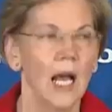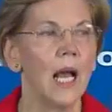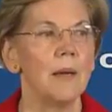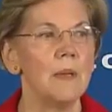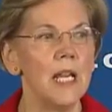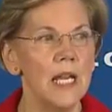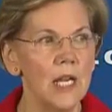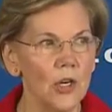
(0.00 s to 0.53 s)

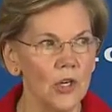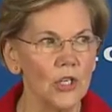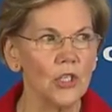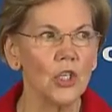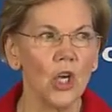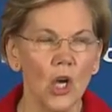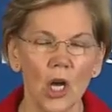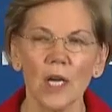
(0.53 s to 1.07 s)
I'm here to
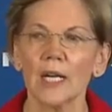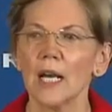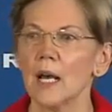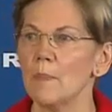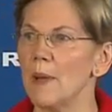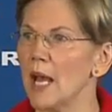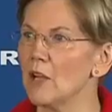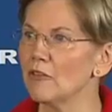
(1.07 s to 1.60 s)
talk
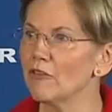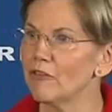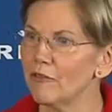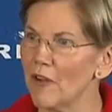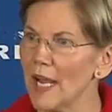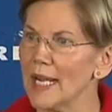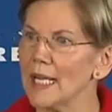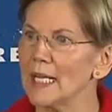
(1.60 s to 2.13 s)
about
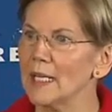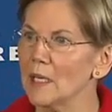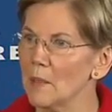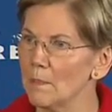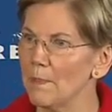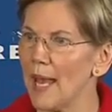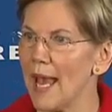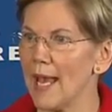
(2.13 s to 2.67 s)
fighting
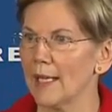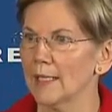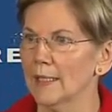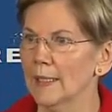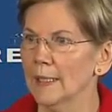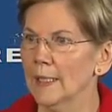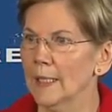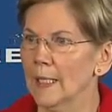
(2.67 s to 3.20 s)
back.
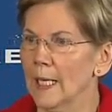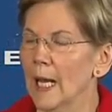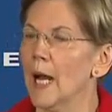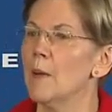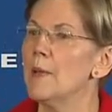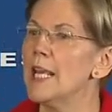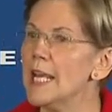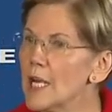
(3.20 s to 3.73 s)

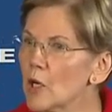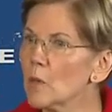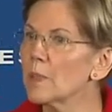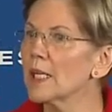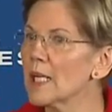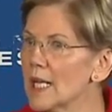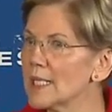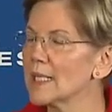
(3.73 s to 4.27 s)
I'm here
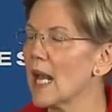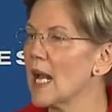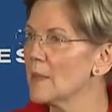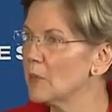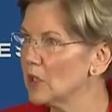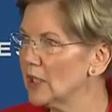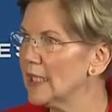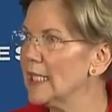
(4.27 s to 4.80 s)
because I
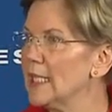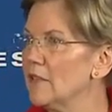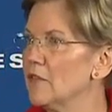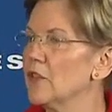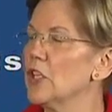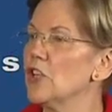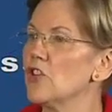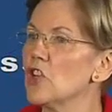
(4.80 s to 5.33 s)

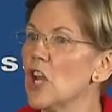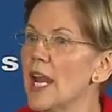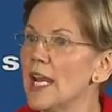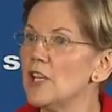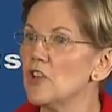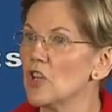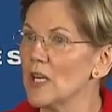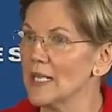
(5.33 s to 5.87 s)
believe that
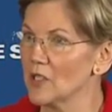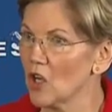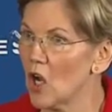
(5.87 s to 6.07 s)
change is